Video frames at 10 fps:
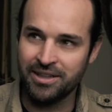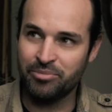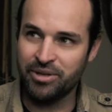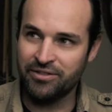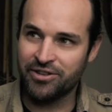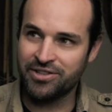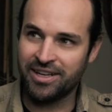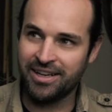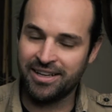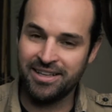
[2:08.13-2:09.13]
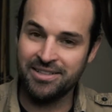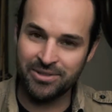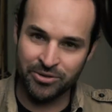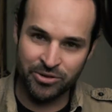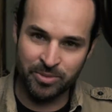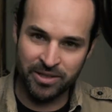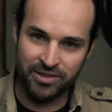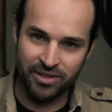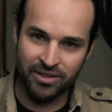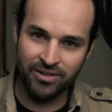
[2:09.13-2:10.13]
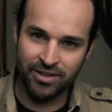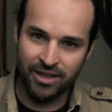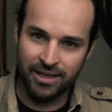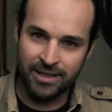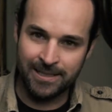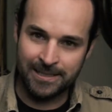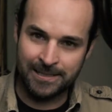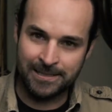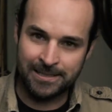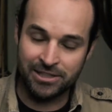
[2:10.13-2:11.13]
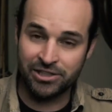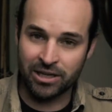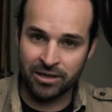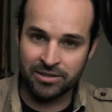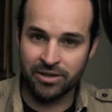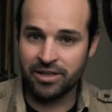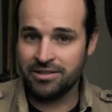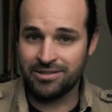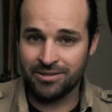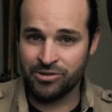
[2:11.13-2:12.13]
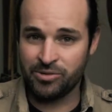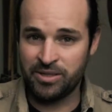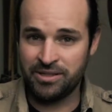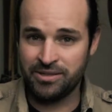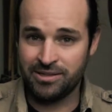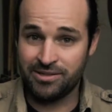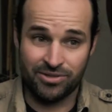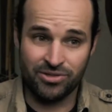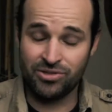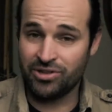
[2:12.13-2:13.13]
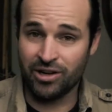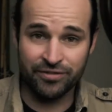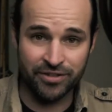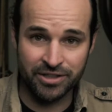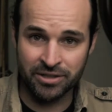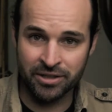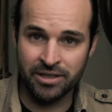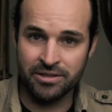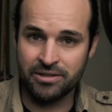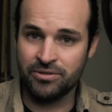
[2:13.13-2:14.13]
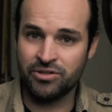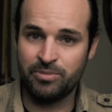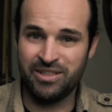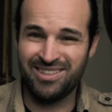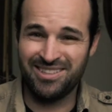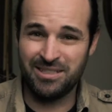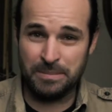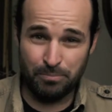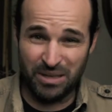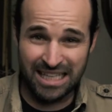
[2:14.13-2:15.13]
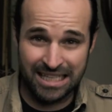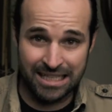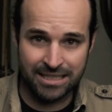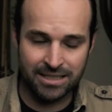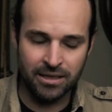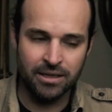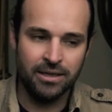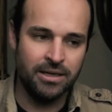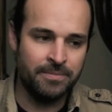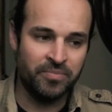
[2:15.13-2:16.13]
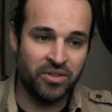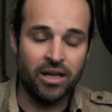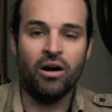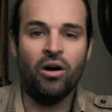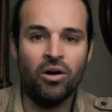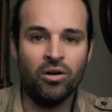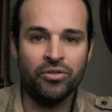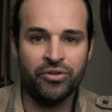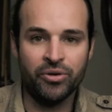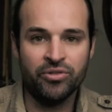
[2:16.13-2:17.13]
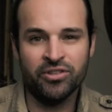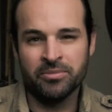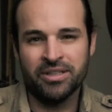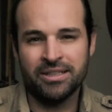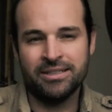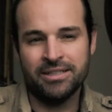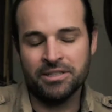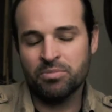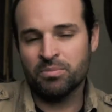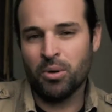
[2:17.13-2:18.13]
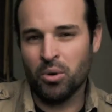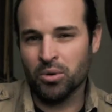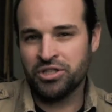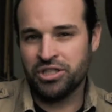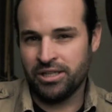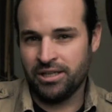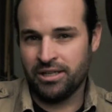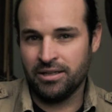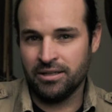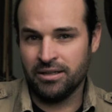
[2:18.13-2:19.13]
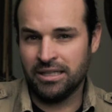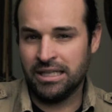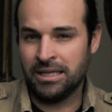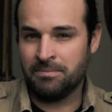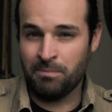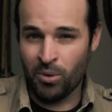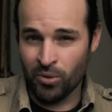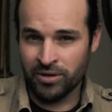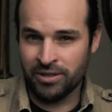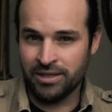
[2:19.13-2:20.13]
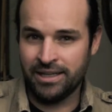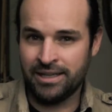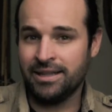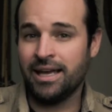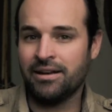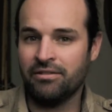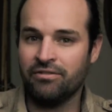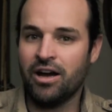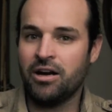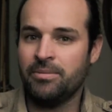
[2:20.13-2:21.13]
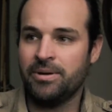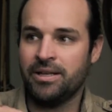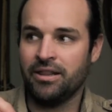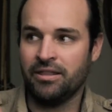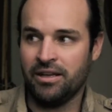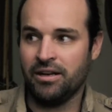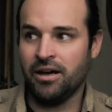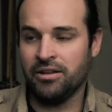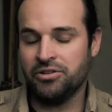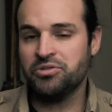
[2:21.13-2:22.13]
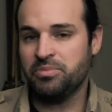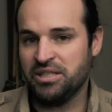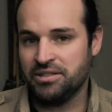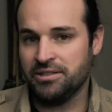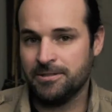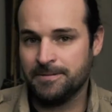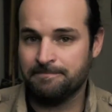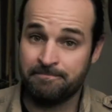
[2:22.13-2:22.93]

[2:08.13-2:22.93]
beaver is a keystone species. Sharks are keystone species. Starfish are keystone species. Bees, and they all do something disproportionately important in that environment than other species.